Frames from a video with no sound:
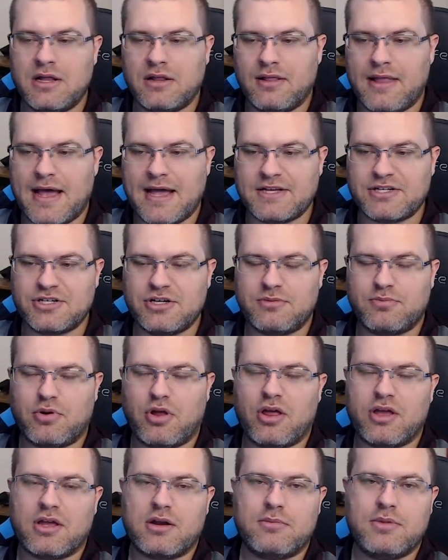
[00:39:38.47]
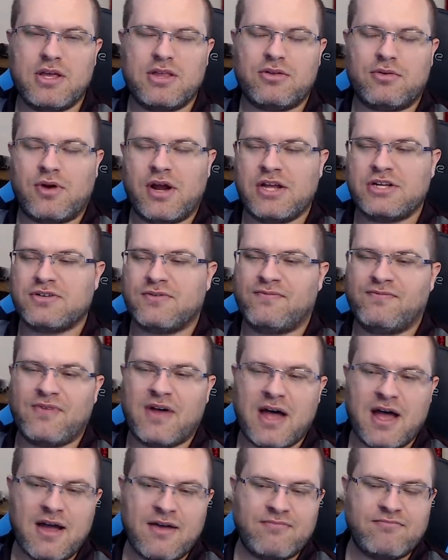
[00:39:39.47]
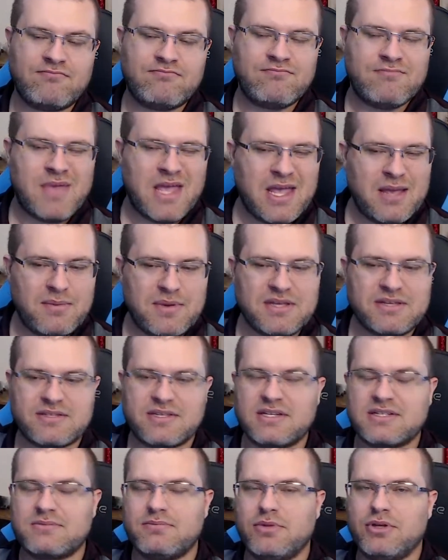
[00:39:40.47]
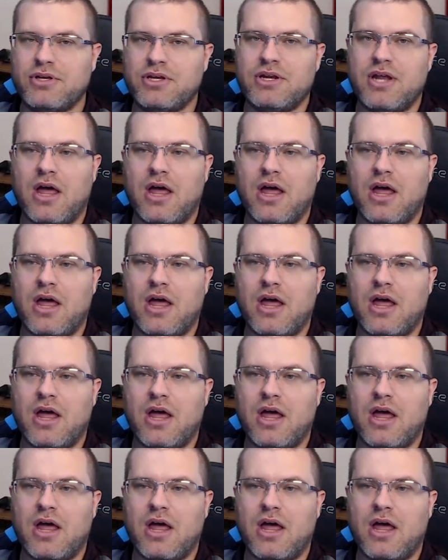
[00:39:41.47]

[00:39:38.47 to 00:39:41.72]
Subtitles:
last year, probably going to be in the range of $5, maybe $6 million.